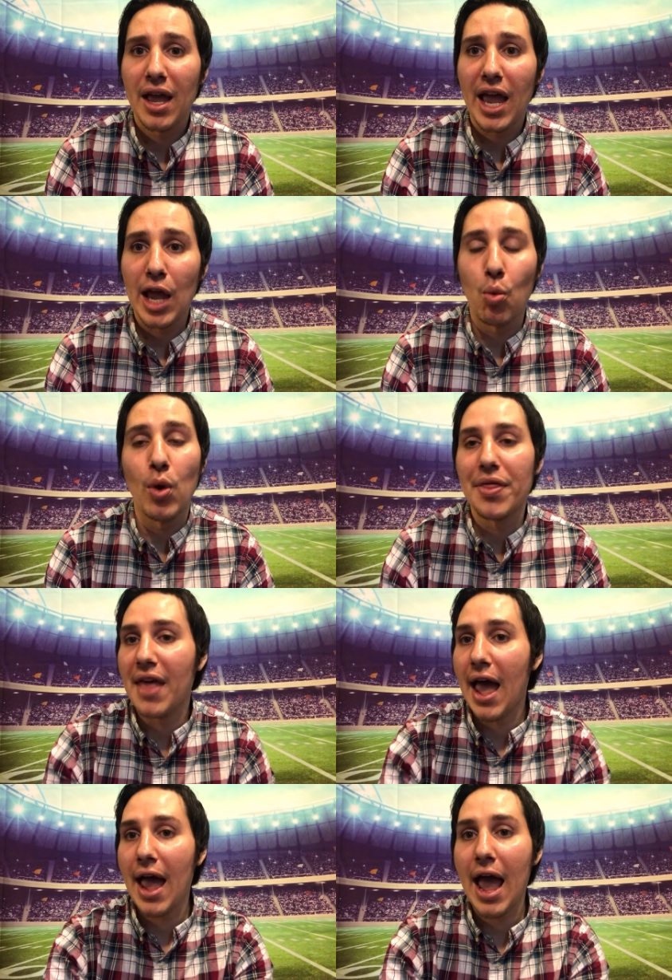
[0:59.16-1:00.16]
And when
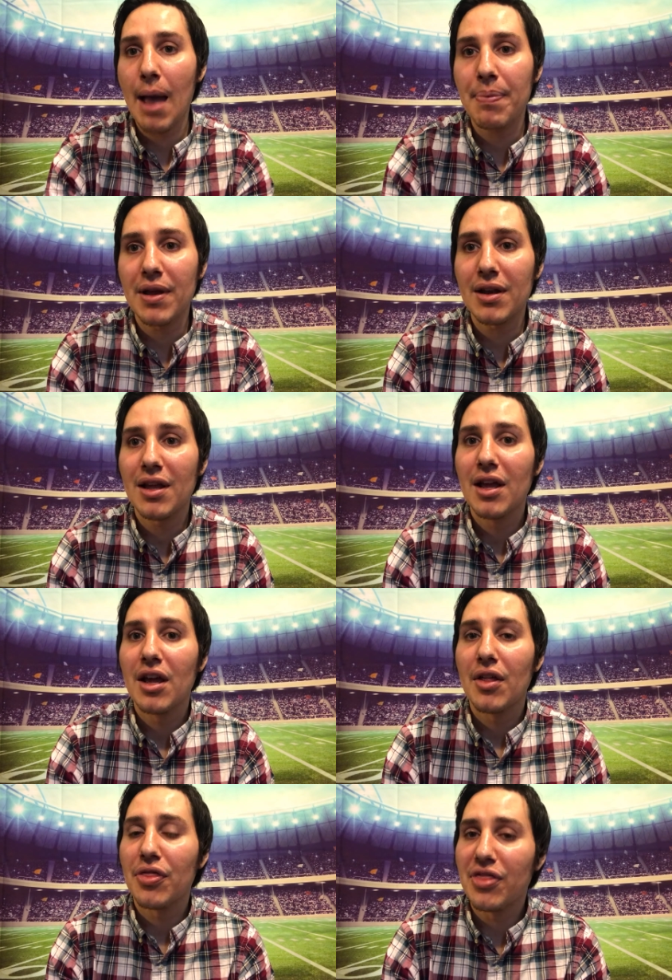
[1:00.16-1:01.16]
that happened,
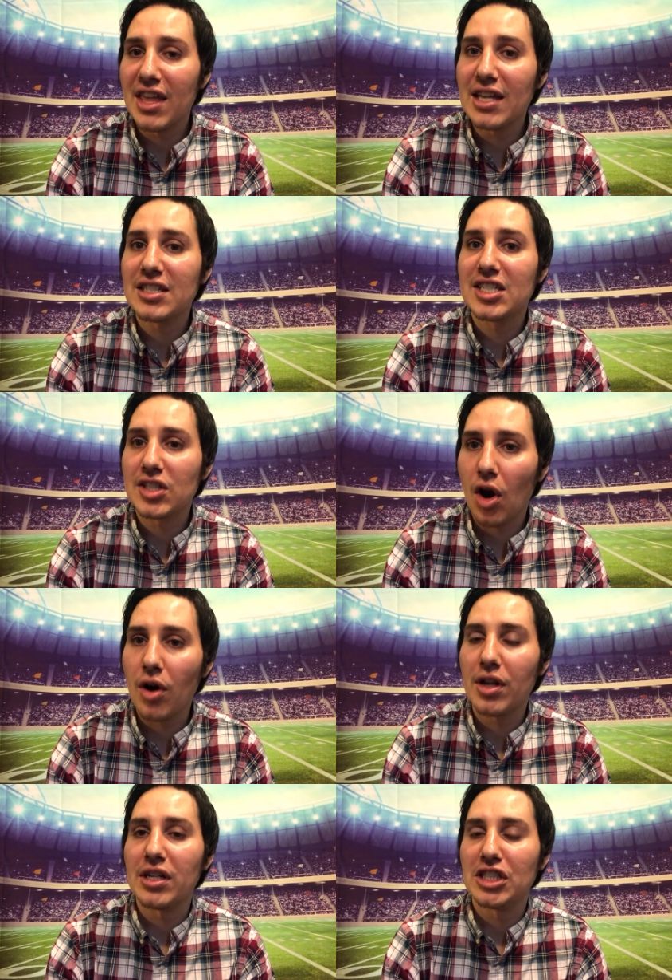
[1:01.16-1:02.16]
things
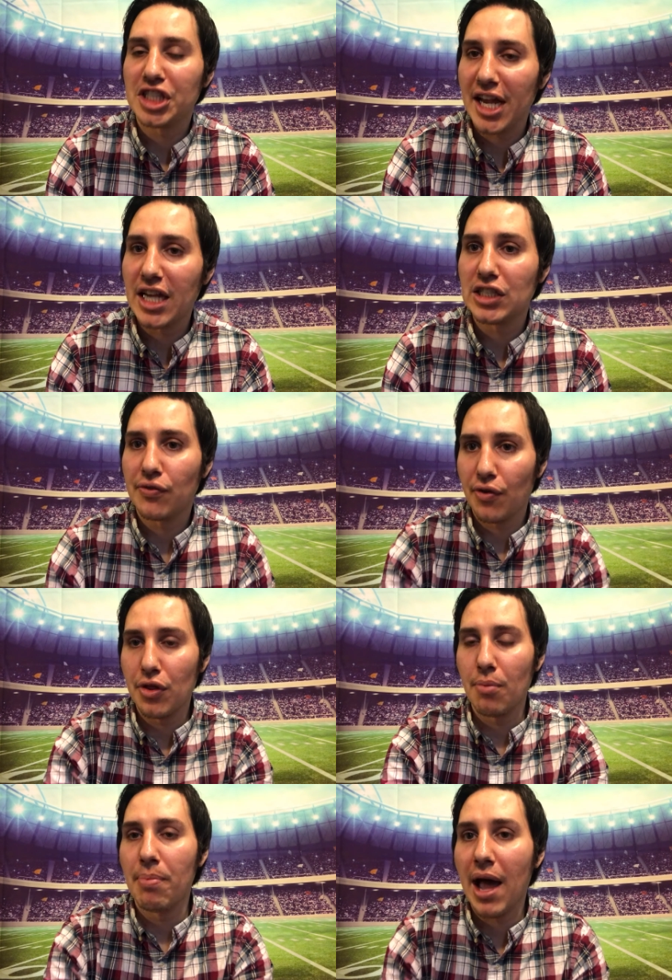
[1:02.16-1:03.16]
started to change for
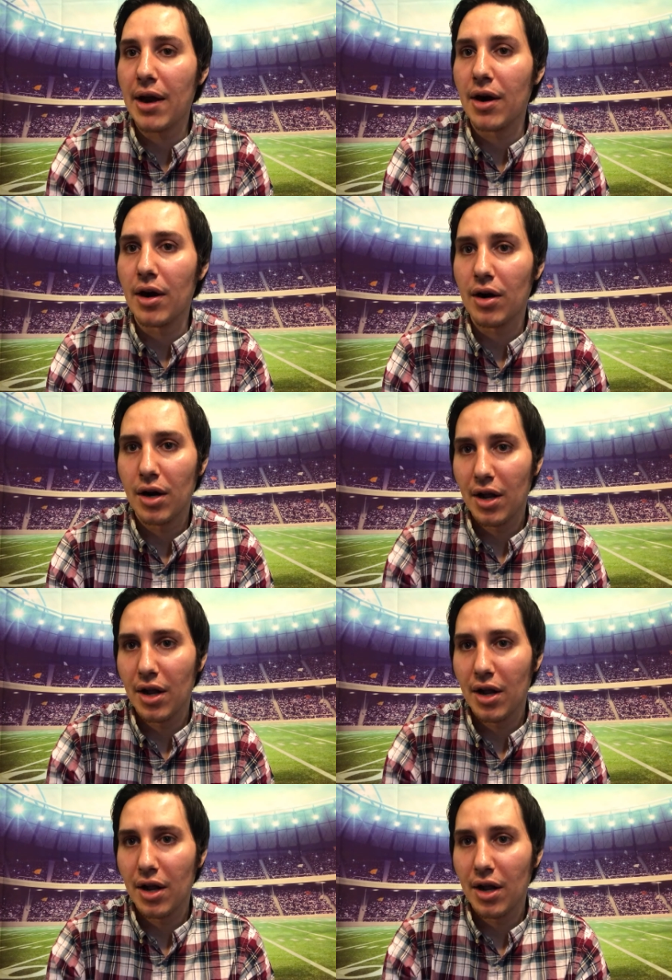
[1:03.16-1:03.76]
the better